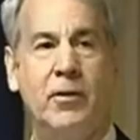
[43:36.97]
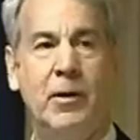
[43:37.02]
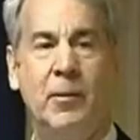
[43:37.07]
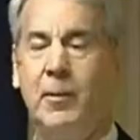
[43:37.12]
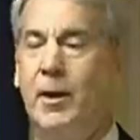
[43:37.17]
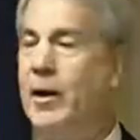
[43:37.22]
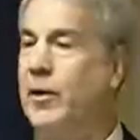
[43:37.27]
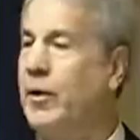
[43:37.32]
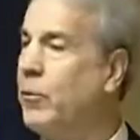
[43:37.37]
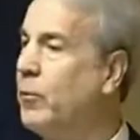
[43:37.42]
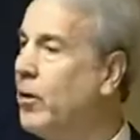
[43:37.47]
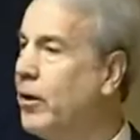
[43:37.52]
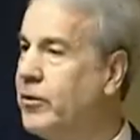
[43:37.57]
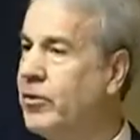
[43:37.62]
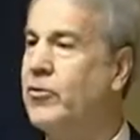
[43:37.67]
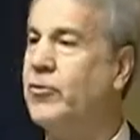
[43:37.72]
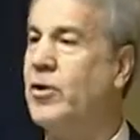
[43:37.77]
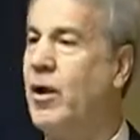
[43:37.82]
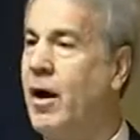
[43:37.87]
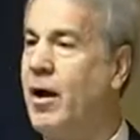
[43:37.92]
I mean, I don't want to just
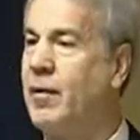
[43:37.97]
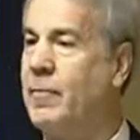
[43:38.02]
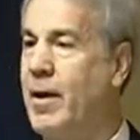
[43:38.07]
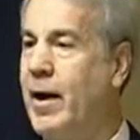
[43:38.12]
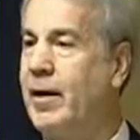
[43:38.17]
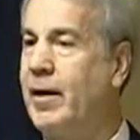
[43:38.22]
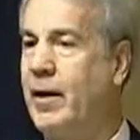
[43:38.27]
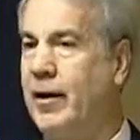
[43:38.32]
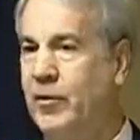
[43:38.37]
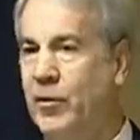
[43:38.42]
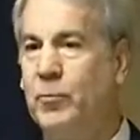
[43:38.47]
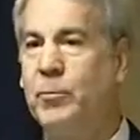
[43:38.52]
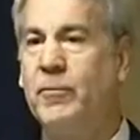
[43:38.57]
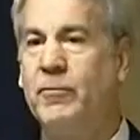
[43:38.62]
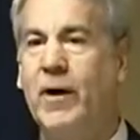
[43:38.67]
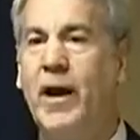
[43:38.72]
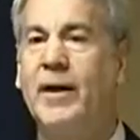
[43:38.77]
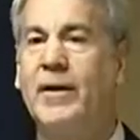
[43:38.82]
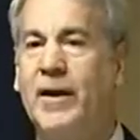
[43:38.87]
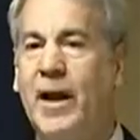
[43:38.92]
talk about it. I do
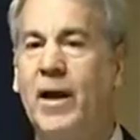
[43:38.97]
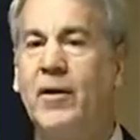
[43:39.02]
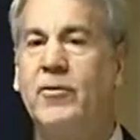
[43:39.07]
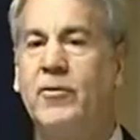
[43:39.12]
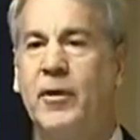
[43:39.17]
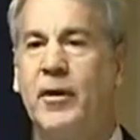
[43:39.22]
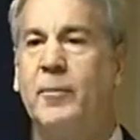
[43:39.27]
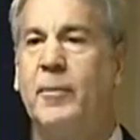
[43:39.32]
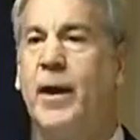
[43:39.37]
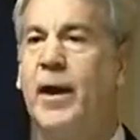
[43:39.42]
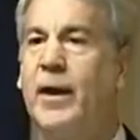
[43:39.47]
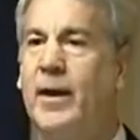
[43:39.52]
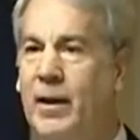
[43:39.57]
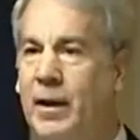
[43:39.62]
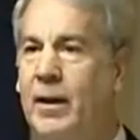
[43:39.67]
provide counseling, but when